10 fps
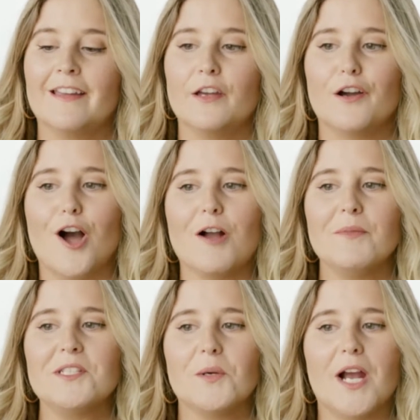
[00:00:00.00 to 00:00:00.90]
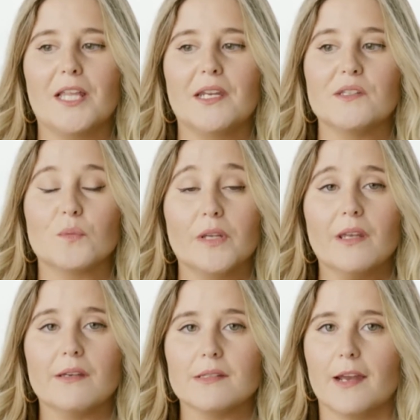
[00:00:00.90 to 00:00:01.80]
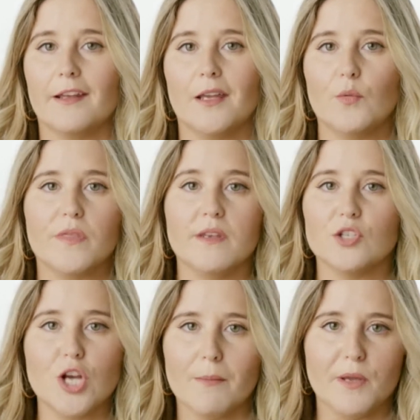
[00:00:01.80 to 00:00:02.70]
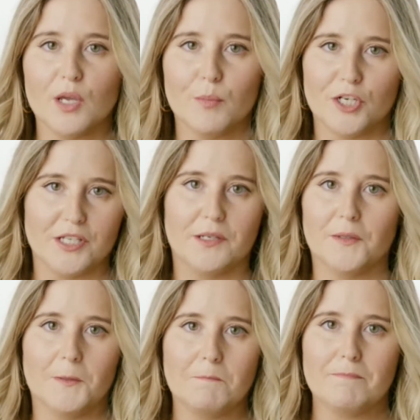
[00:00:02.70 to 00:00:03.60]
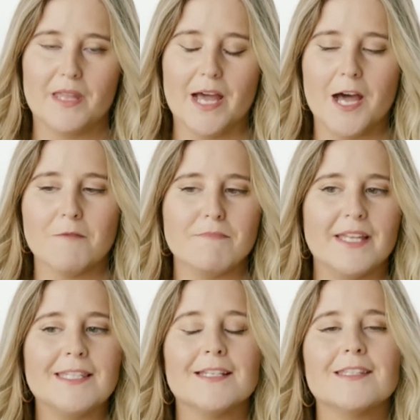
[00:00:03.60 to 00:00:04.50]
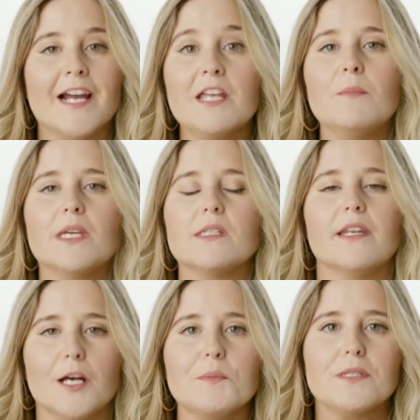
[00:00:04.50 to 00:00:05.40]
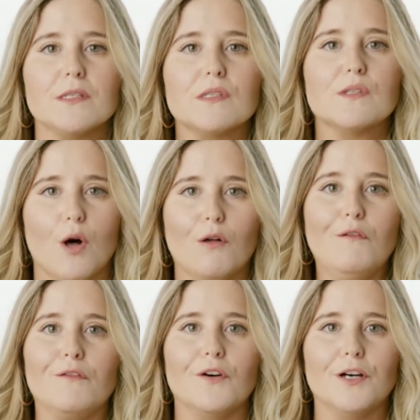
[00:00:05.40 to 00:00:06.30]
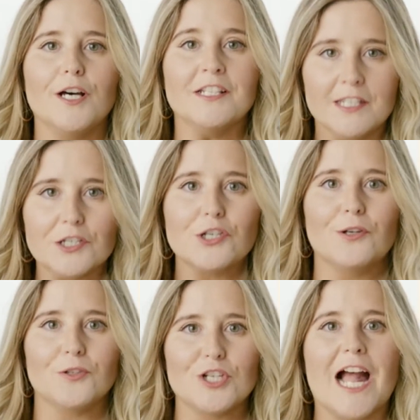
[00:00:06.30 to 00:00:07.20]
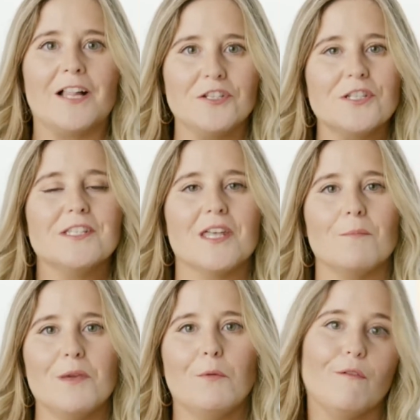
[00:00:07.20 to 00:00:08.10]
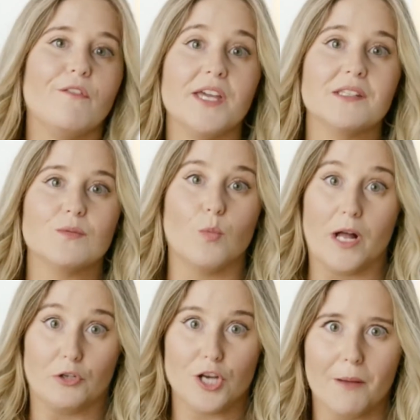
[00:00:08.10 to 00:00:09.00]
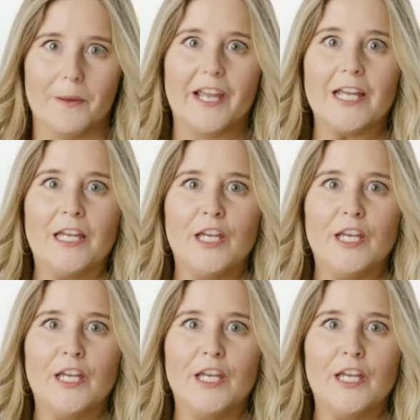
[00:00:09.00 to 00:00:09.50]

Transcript: Look, augmented reality is really exciting within shopping in particular um, it's exciting because it helps to solve additional challenges that people face while shopping.